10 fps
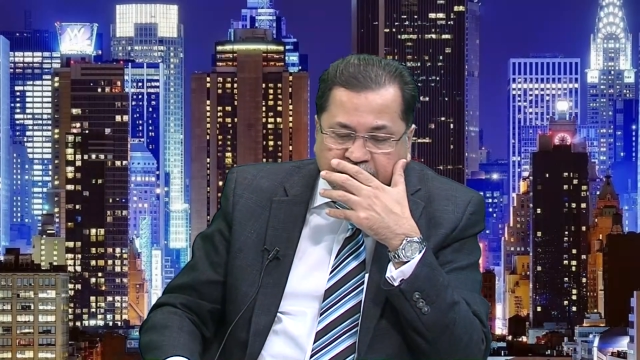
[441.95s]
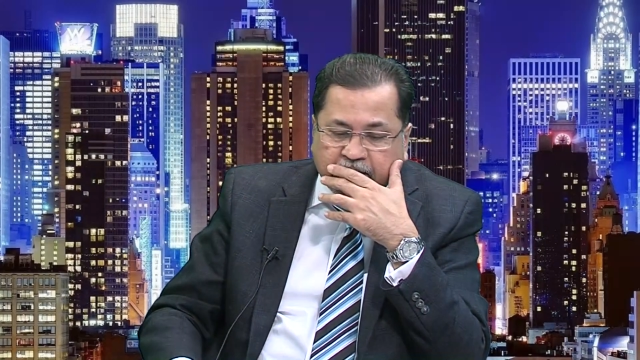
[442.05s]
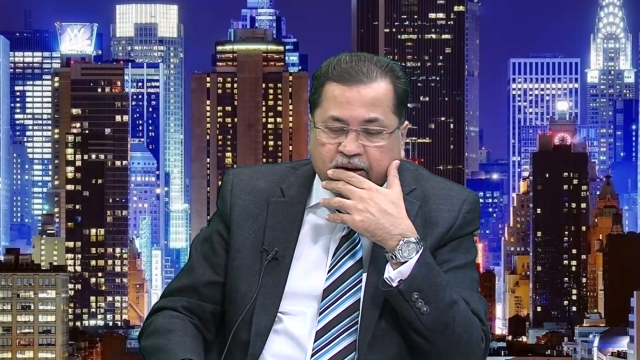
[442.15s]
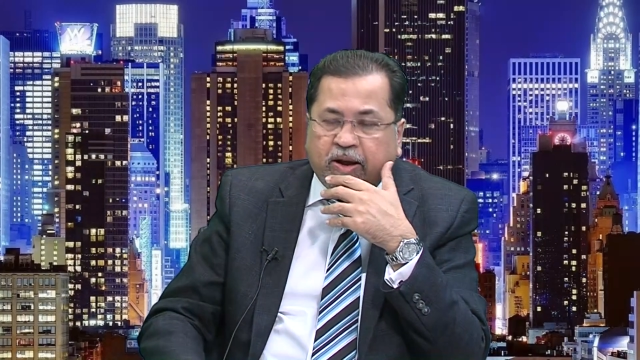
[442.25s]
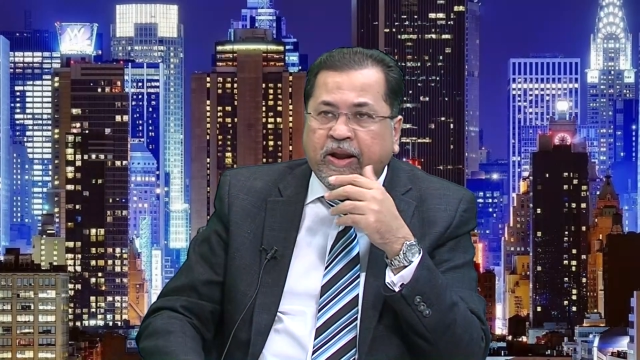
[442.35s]

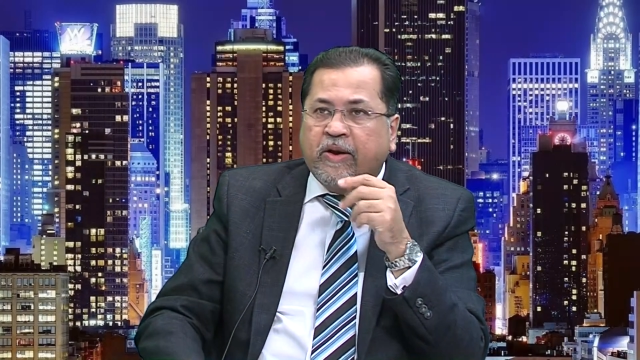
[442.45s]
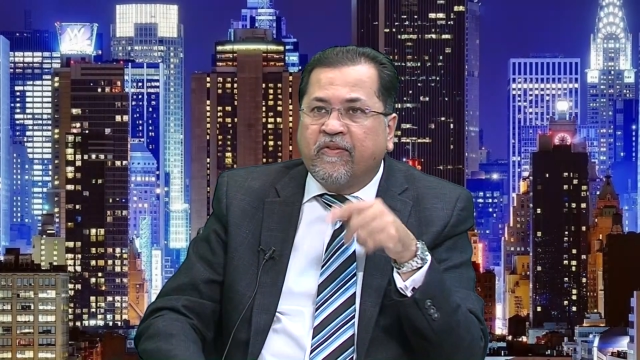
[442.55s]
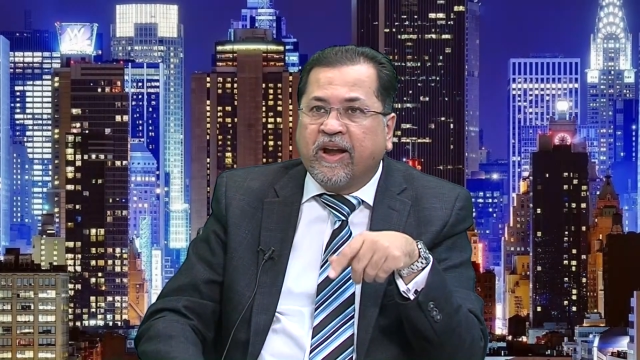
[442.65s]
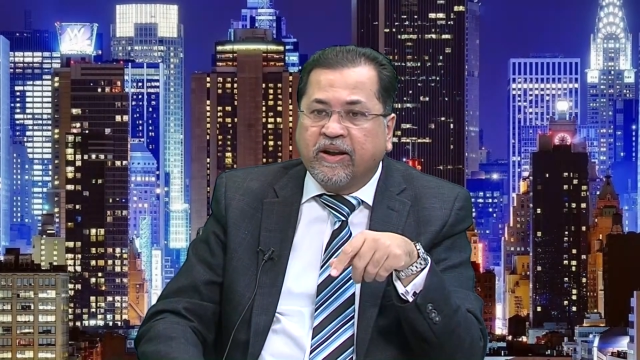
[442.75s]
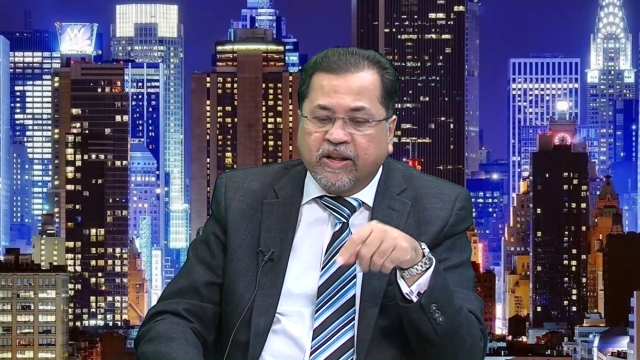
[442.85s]
an
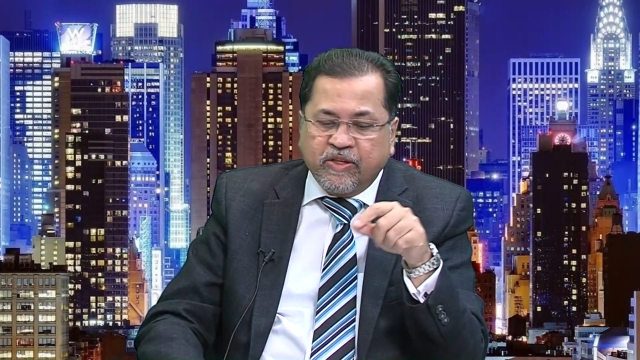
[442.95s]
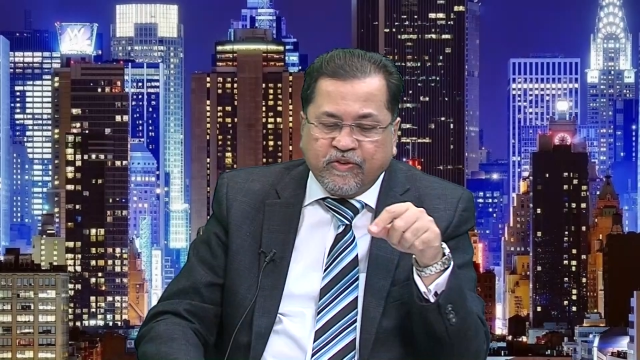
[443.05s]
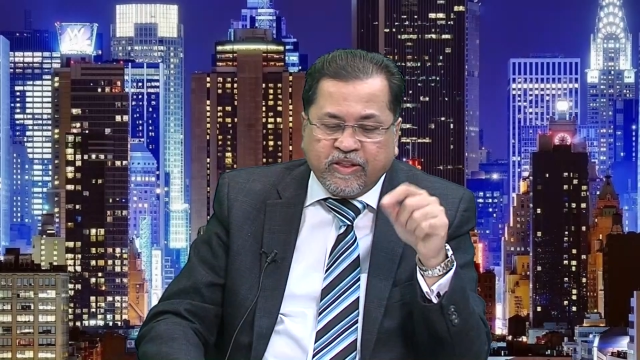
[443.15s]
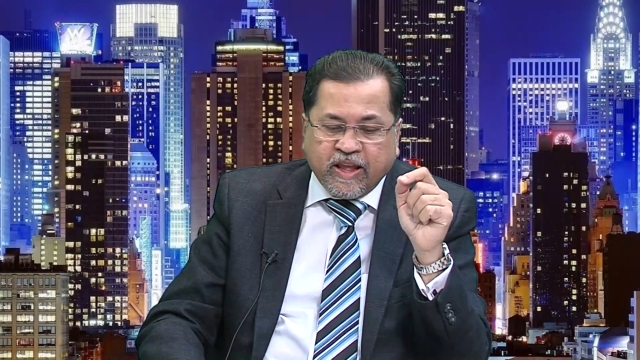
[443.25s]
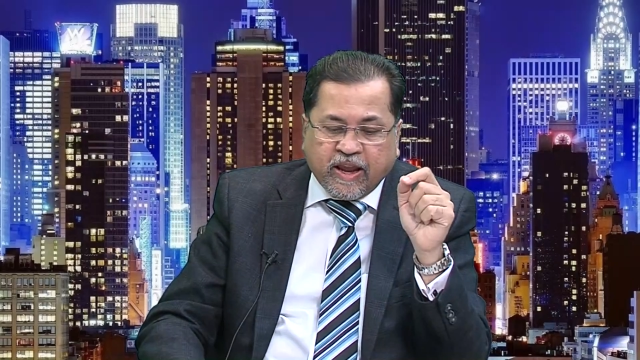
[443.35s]
advantage
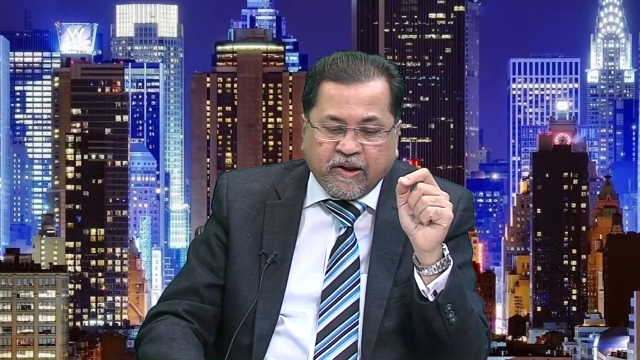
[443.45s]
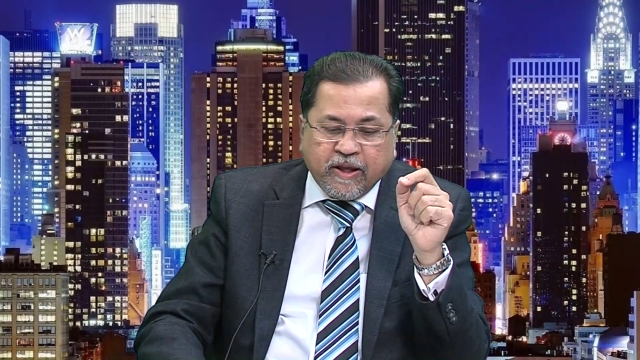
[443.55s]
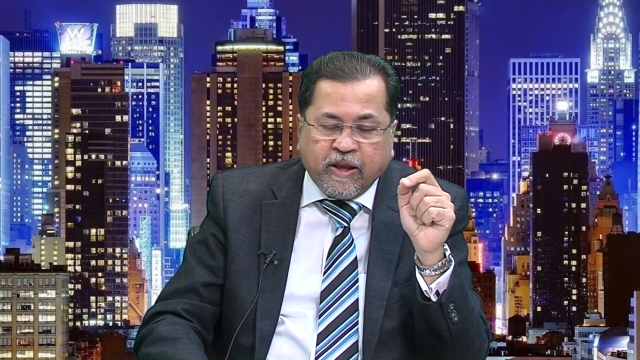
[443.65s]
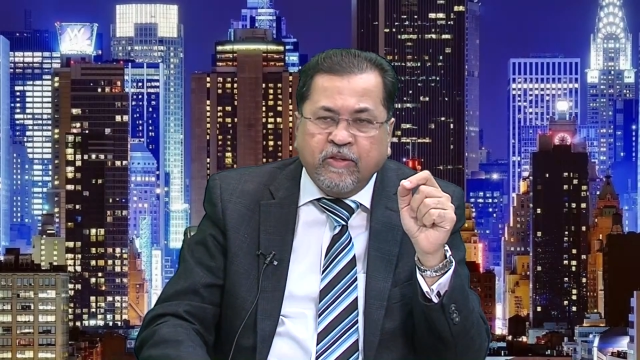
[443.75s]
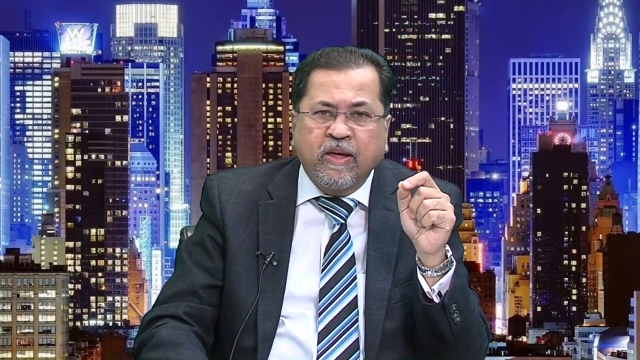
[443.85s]
which they can
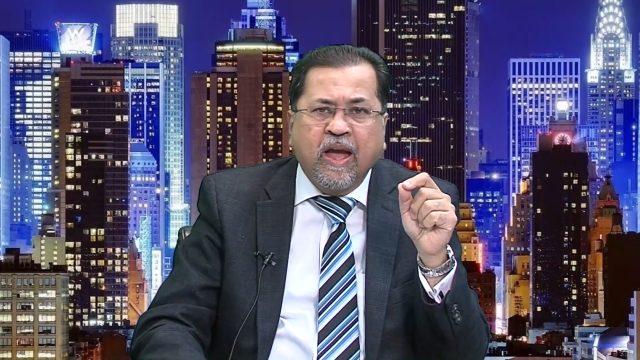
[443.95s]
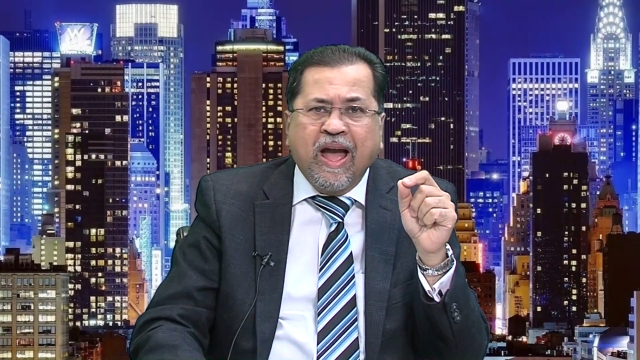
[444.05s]
take is